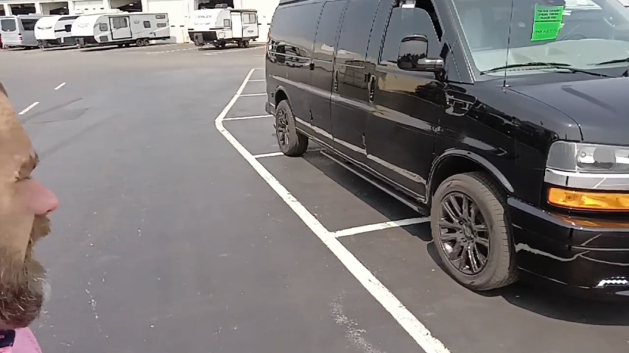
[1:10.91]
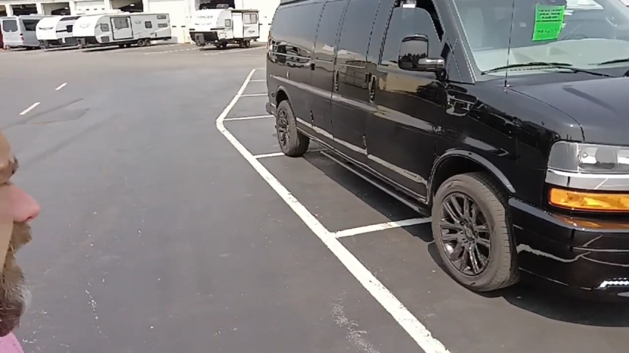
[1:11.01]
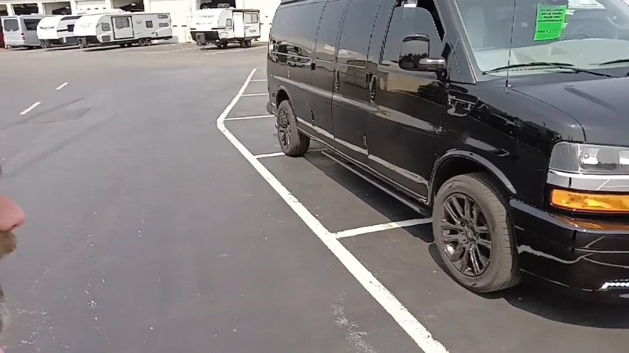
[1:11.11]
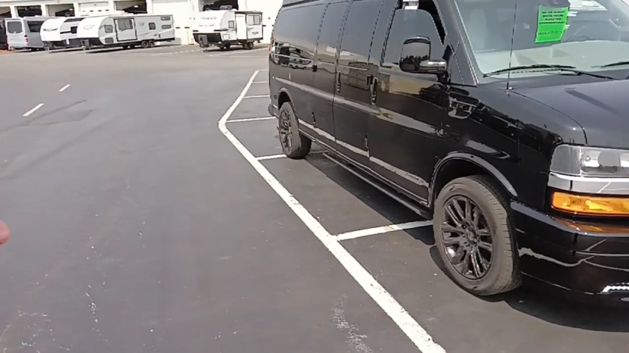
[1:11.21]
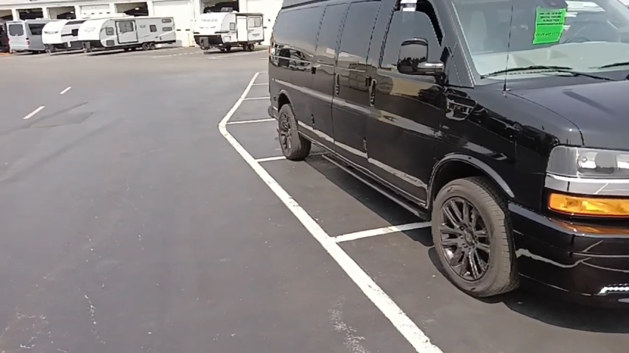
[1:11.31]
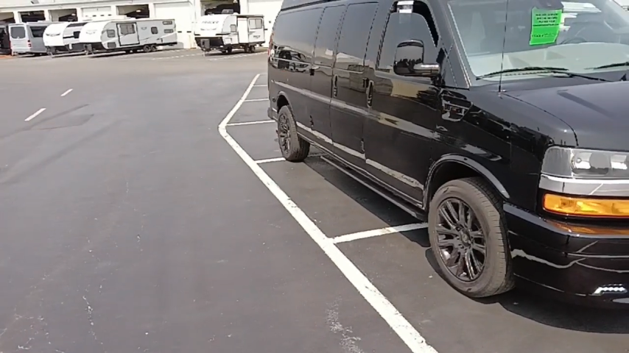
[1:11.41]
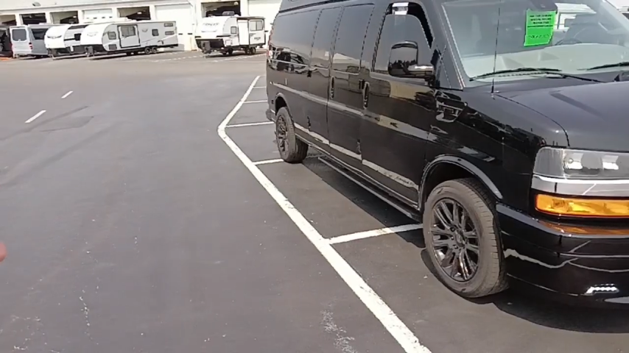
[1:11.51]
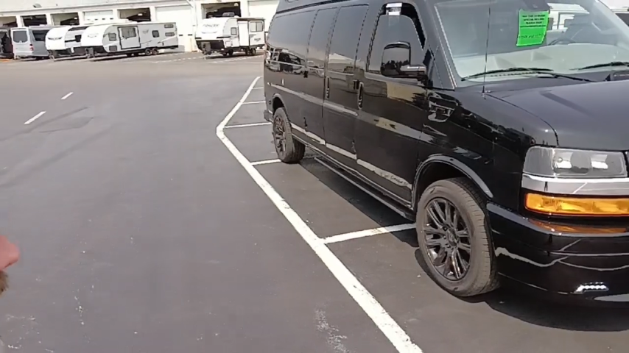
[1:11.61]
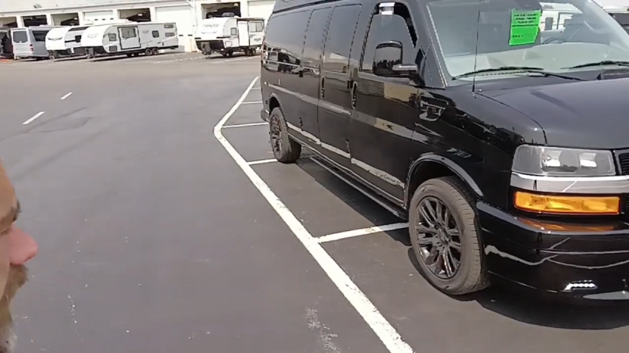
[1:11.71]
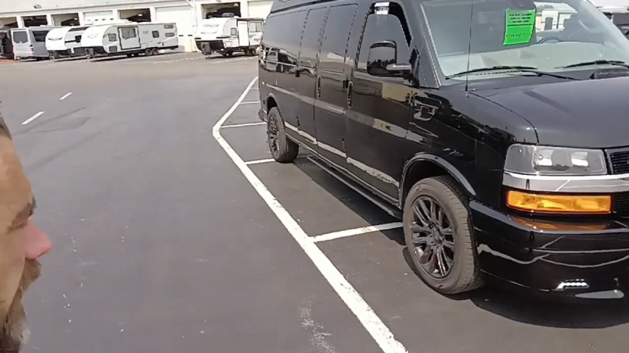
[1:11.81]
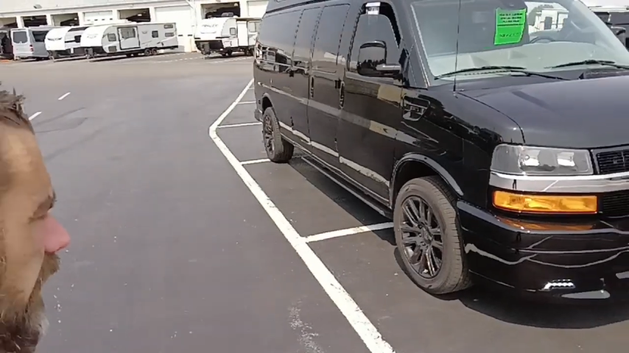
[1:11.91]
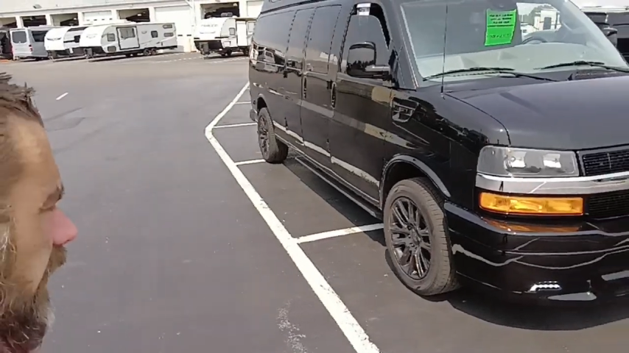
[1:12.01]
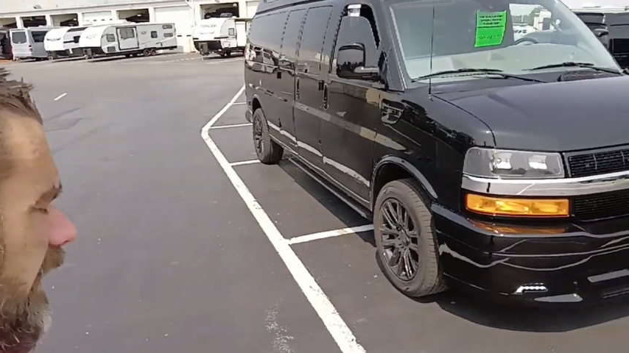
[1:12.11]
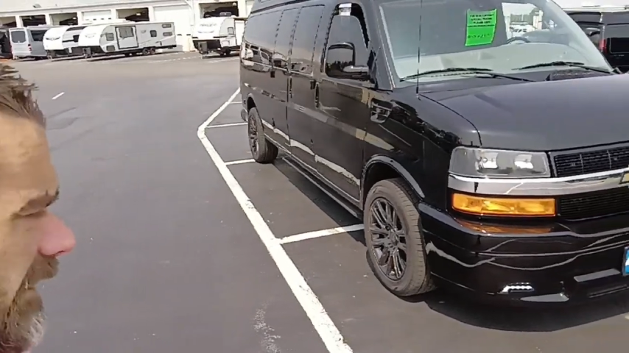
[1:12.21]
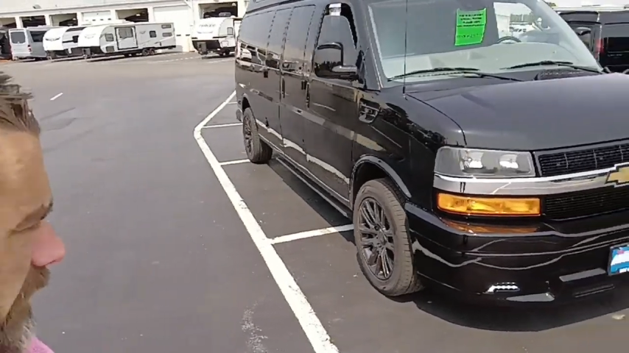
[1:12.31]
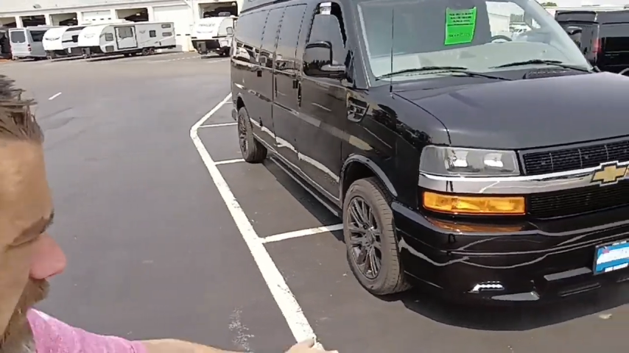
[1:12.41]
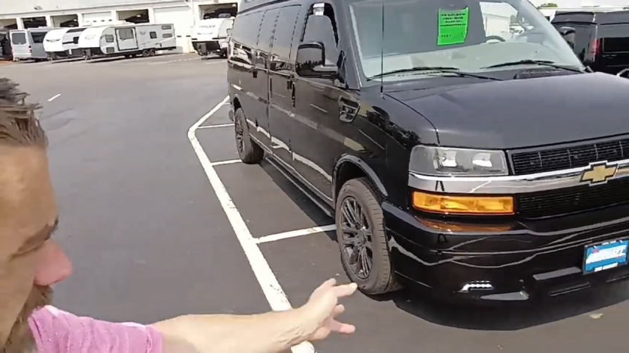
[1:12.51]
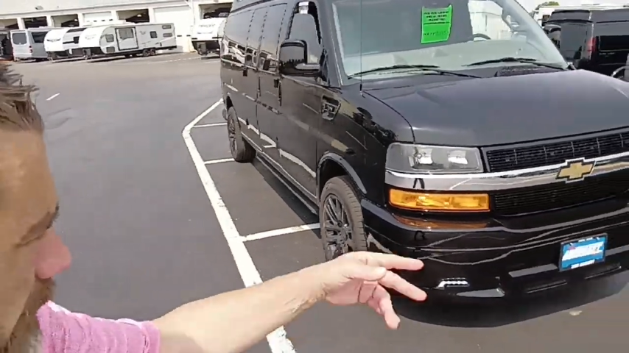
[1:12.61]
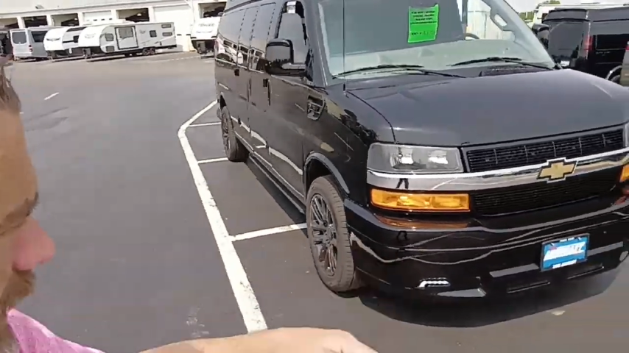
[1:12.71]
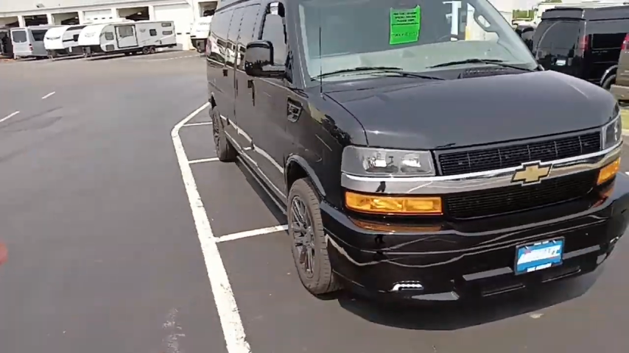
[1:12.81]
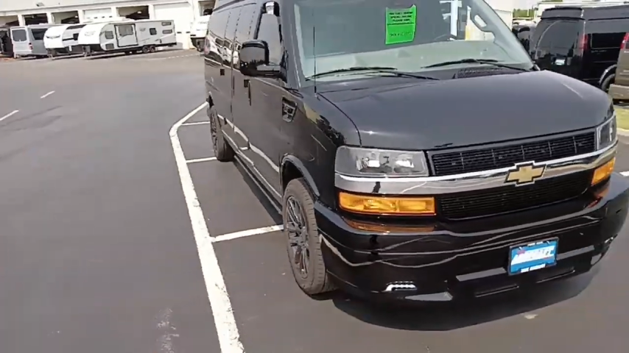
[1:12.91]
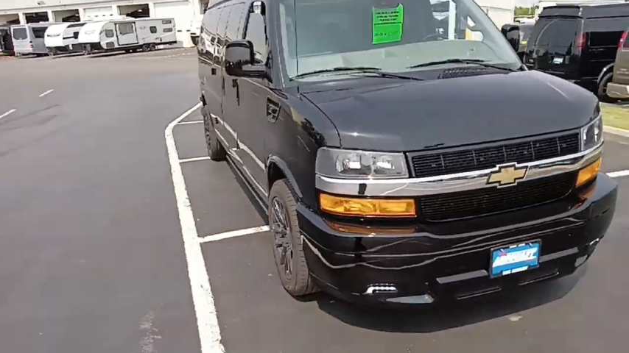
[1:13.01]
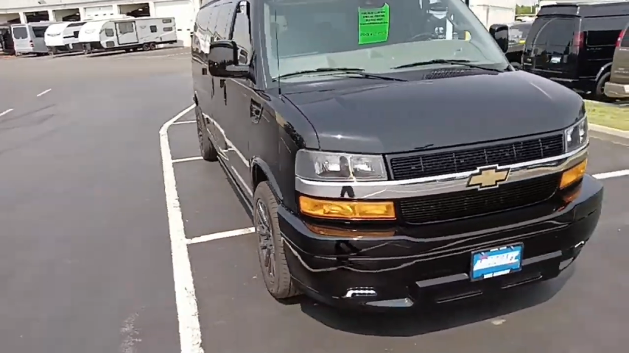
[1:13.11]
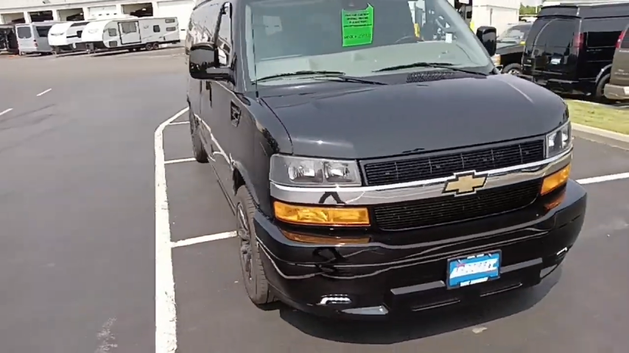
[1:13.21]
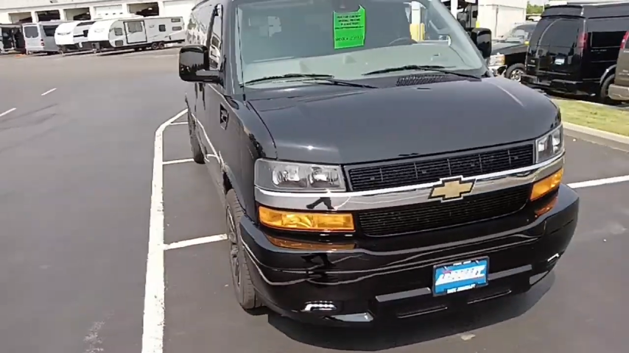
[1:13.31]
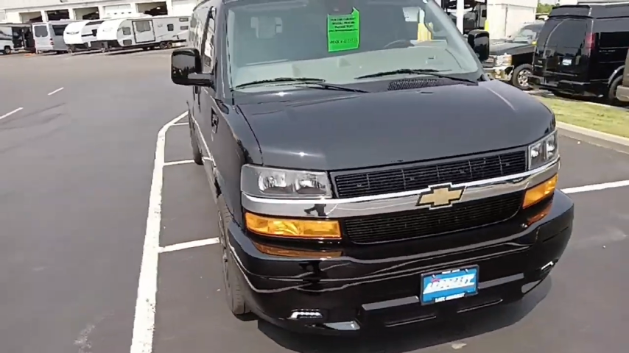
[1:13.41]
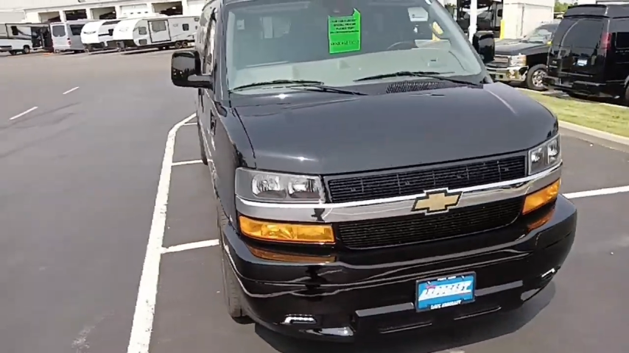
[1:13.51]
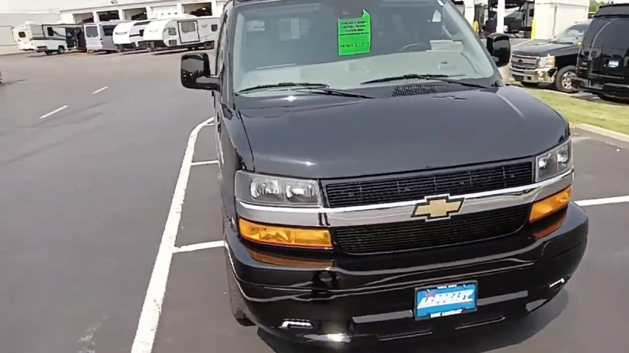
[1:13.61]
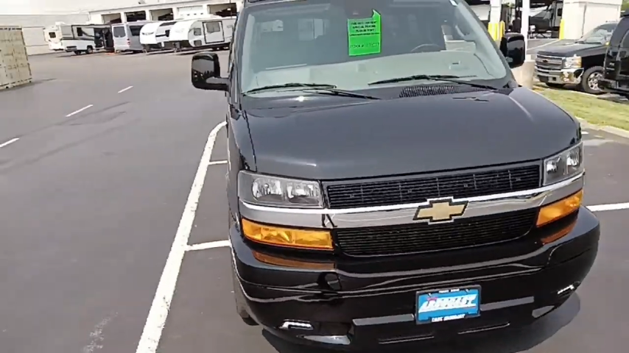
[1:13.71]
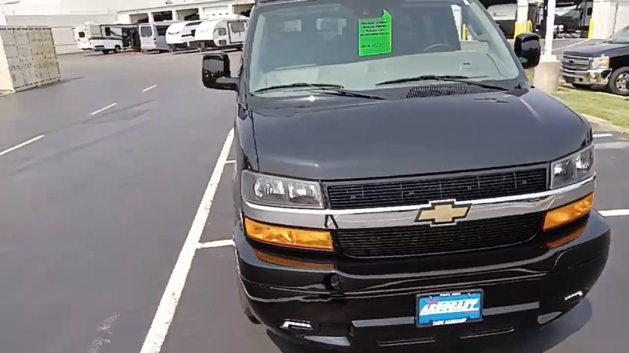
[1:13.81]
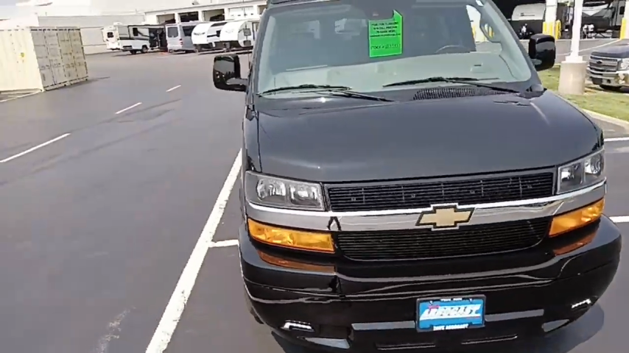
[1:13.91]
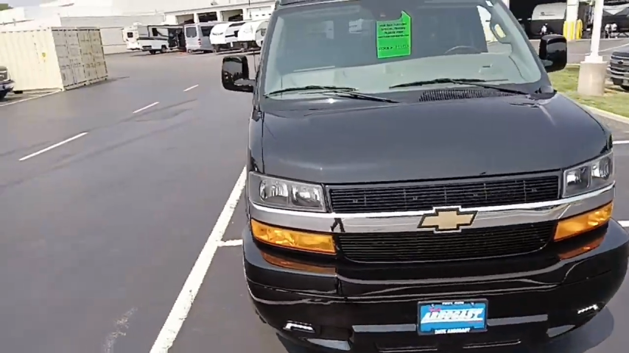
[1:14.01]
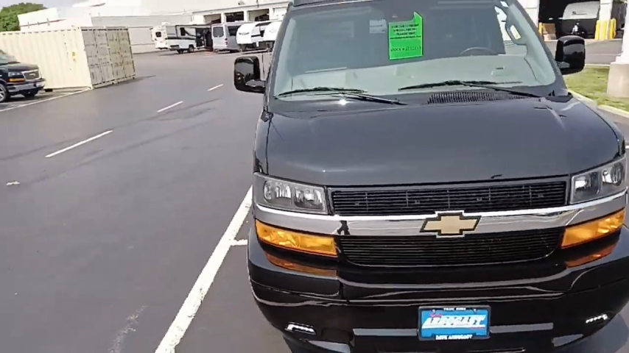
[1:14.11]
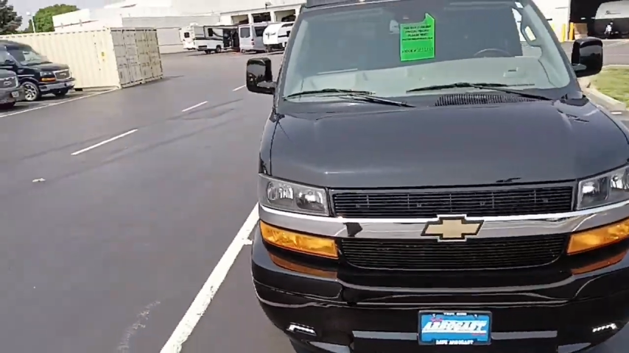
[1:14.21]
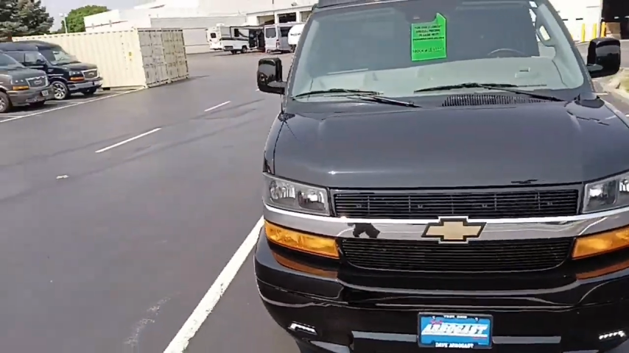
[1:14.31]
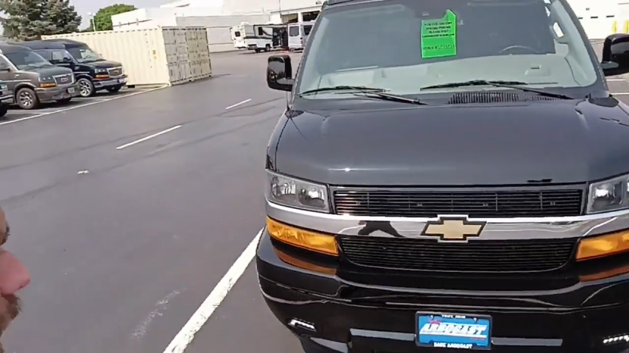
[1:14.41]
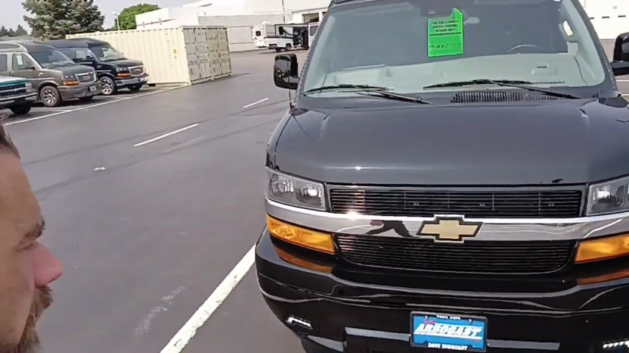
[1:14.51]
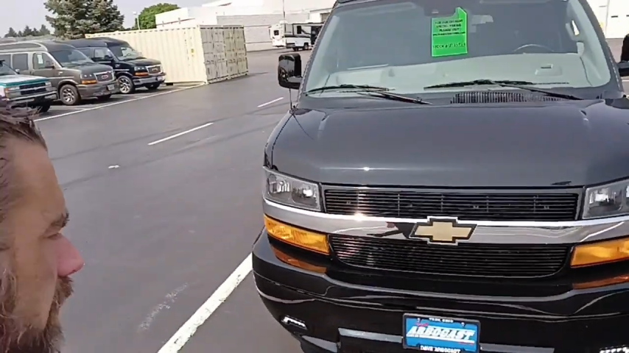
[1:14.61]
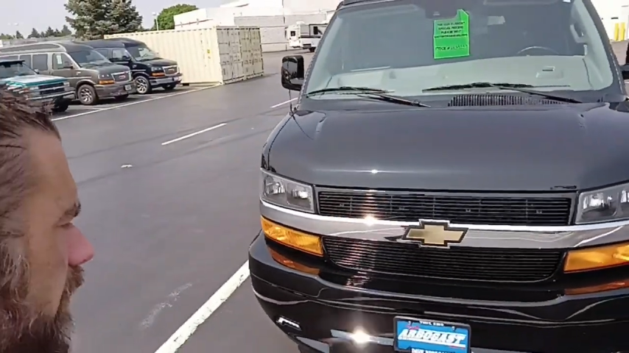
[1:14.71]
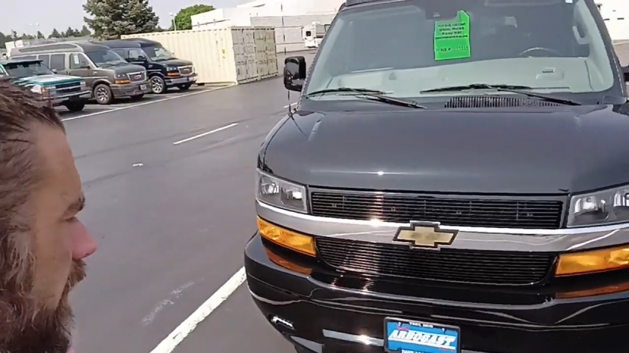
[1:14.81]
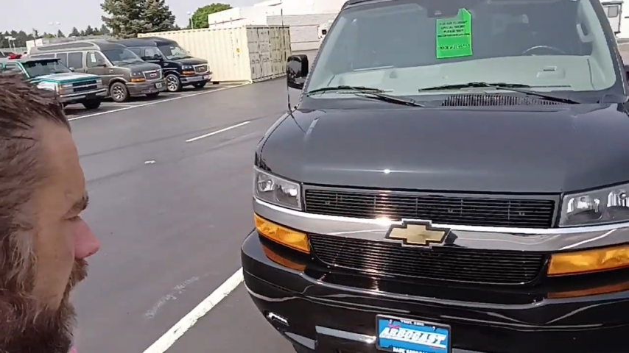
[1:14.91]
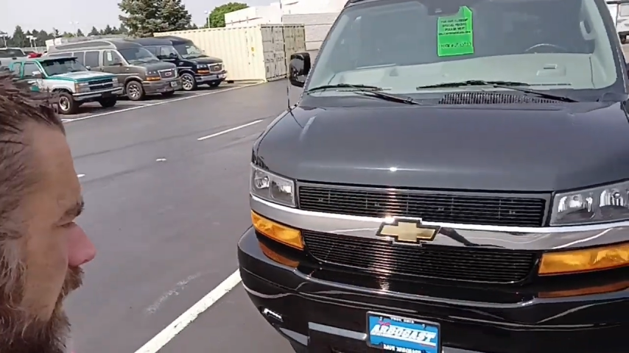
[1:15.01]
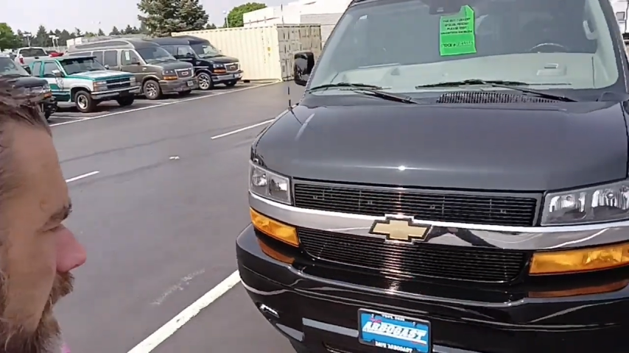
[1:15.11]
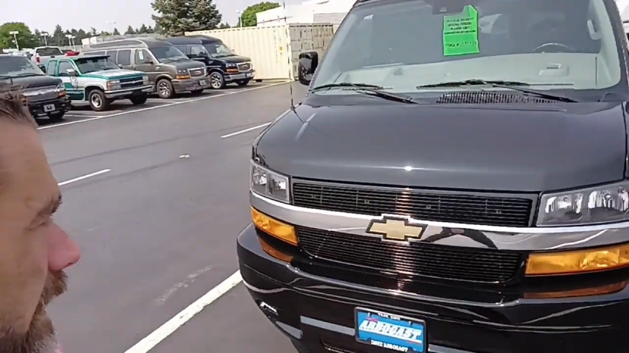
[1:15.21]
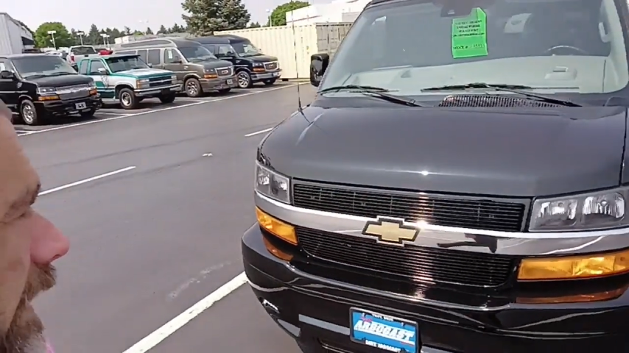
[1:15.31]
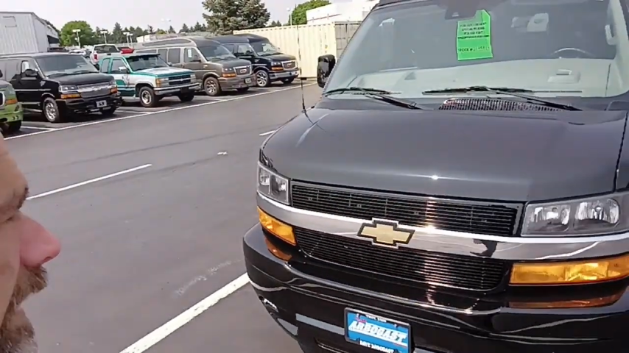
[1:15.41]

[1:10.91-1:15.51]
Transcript: [unreadable: no face in view]